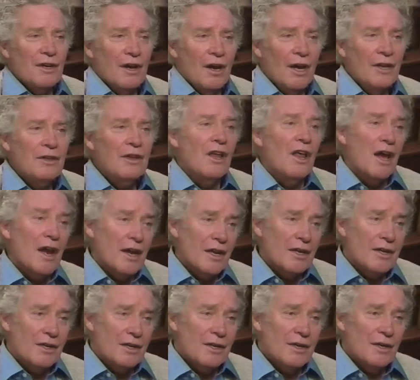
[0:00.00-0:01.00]
unlike
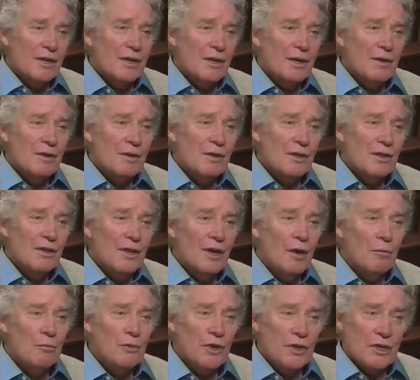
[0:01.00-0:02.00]
a
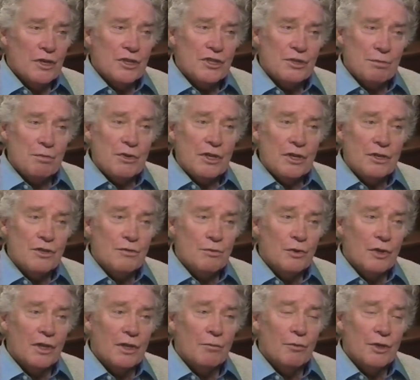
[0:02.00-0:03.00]
British speech,
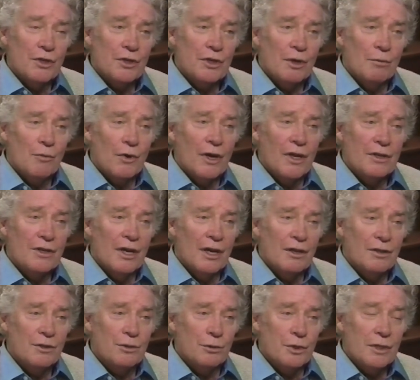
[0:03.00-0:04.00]
really, when you come right
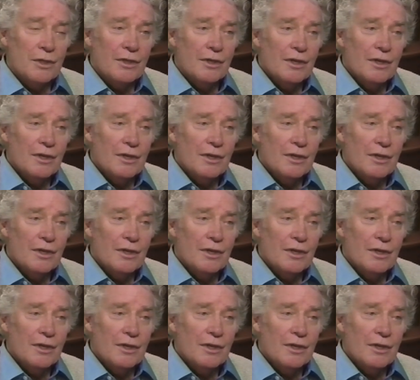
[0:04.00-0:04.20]
down to it.